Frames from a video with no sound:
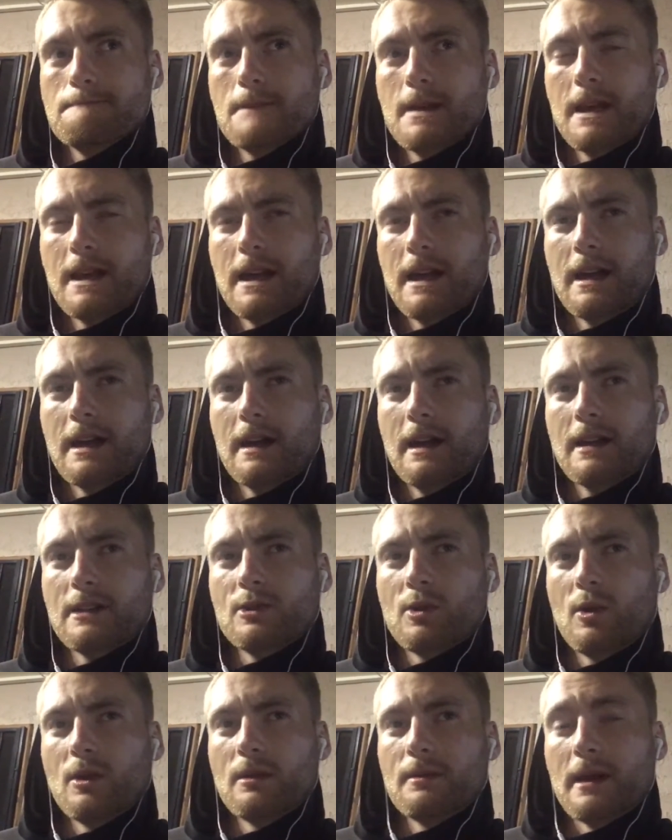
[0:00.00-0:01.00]
and I, I
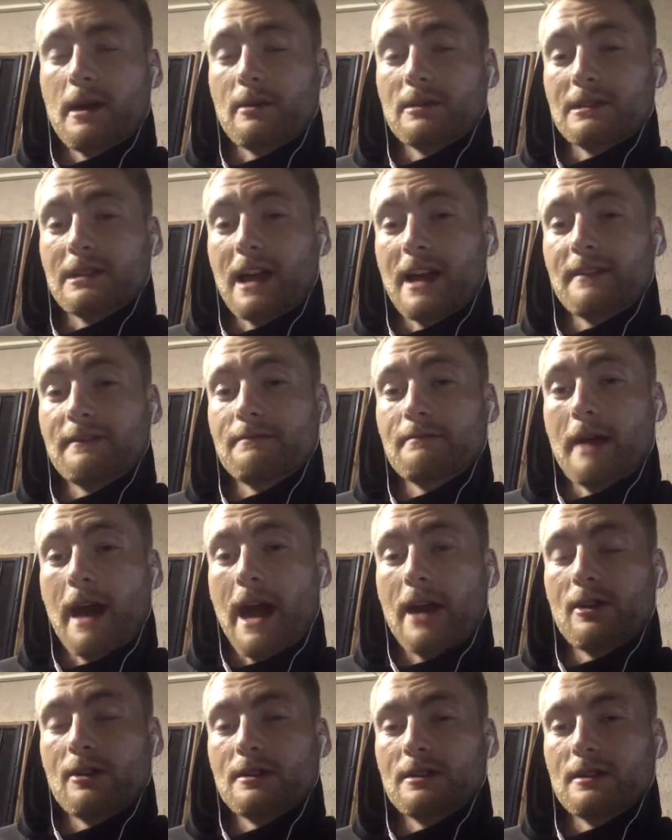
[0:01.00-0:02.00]
told him how his life
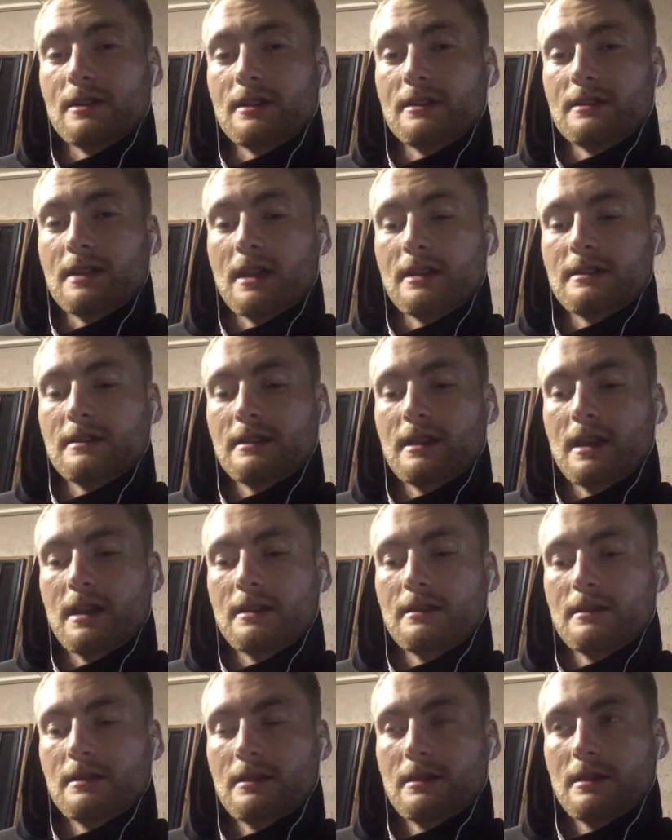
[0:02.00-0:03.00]
matters in the sense that